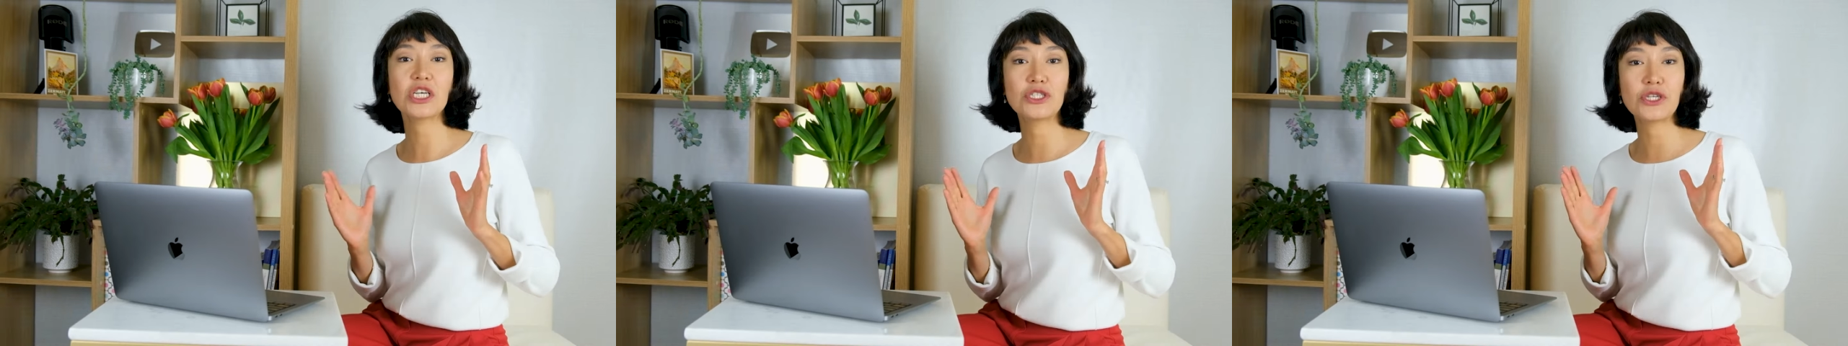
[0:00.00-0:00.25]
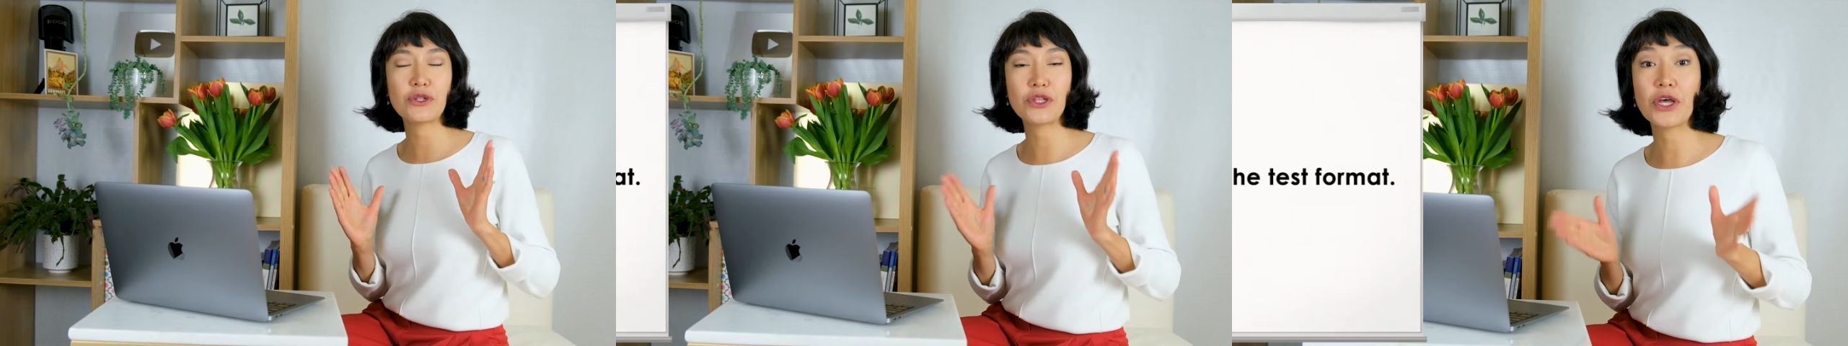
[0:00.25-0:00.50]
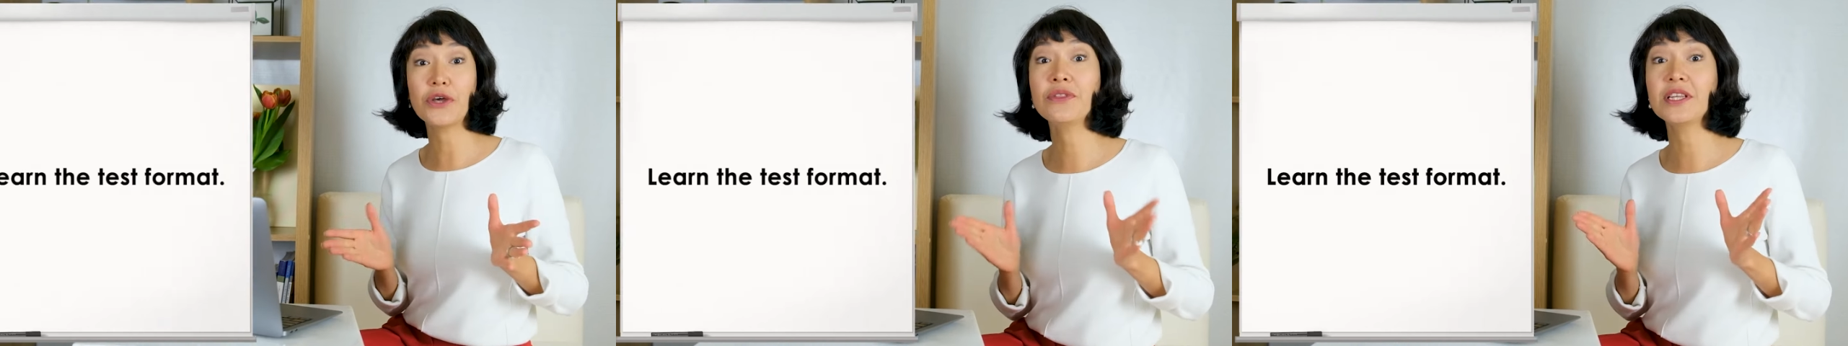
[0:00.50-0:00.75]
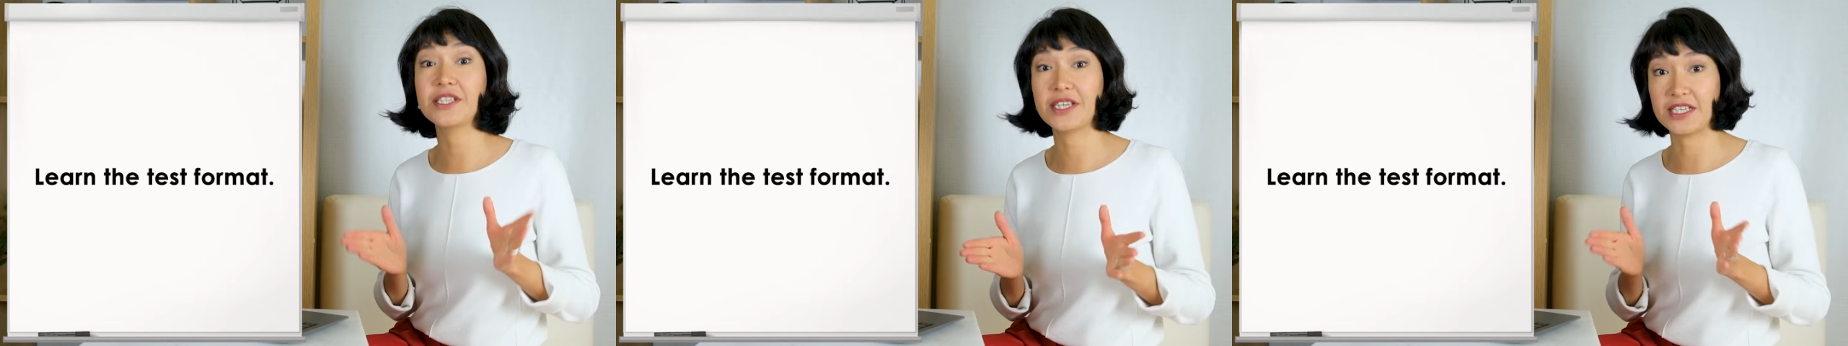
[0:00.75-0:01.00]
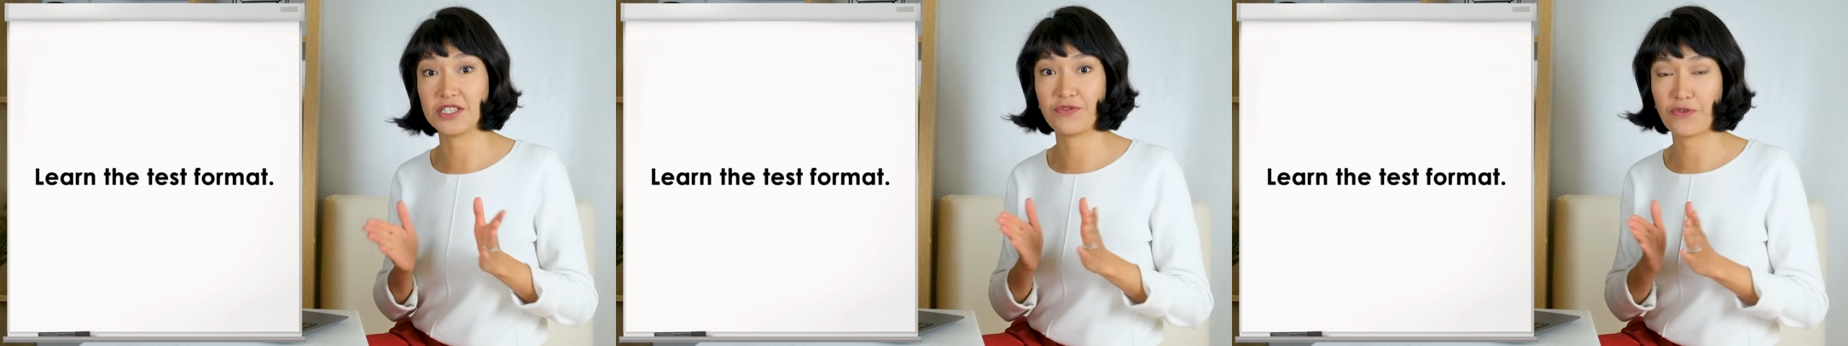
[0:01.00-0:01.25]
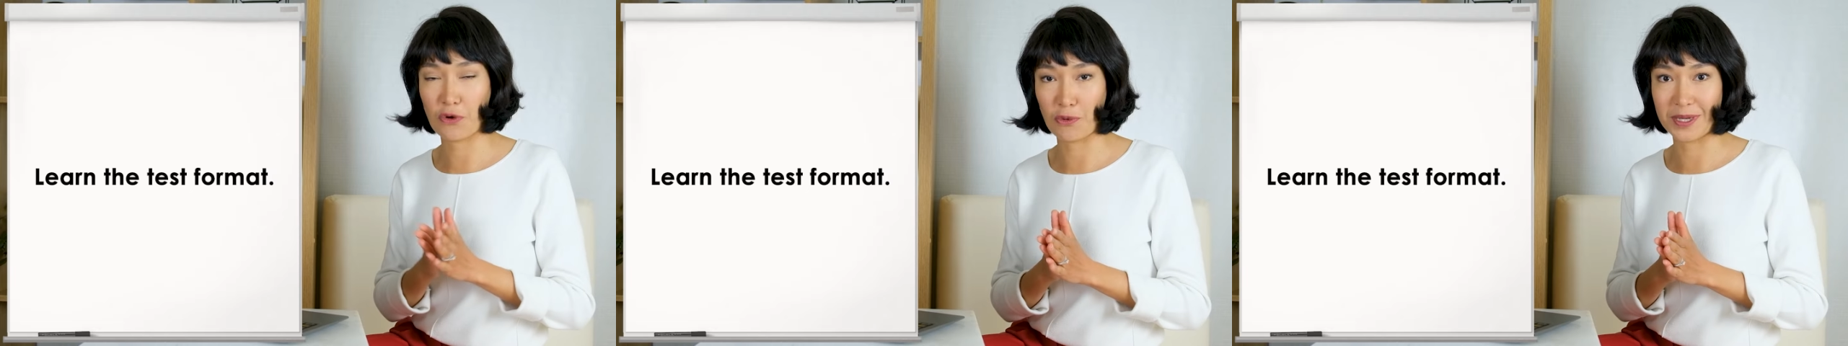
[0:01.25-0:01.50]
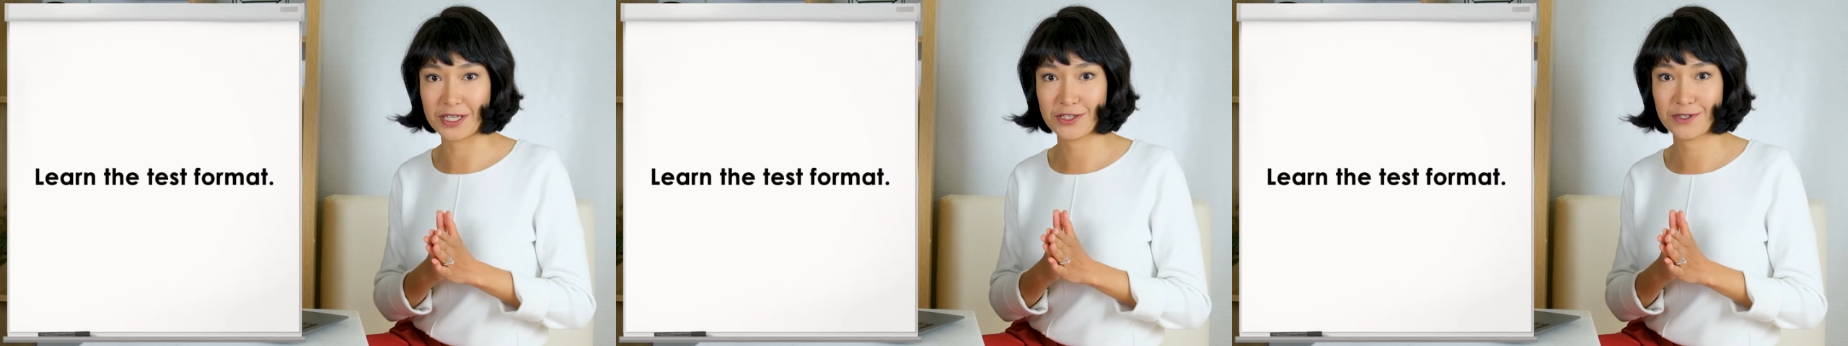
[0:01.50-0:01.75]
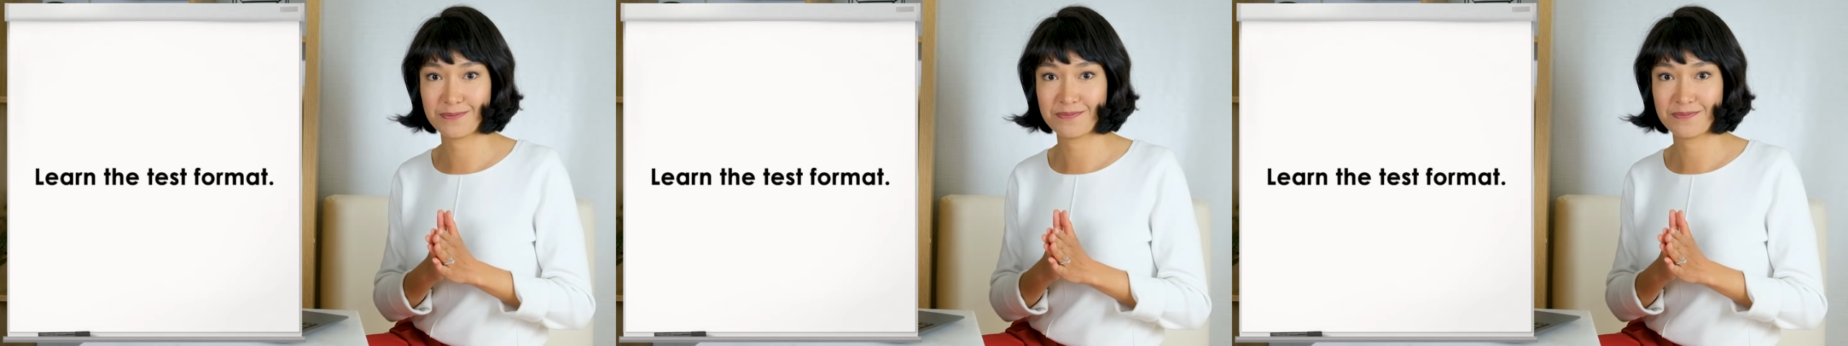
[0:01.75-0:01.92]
So learn the test format.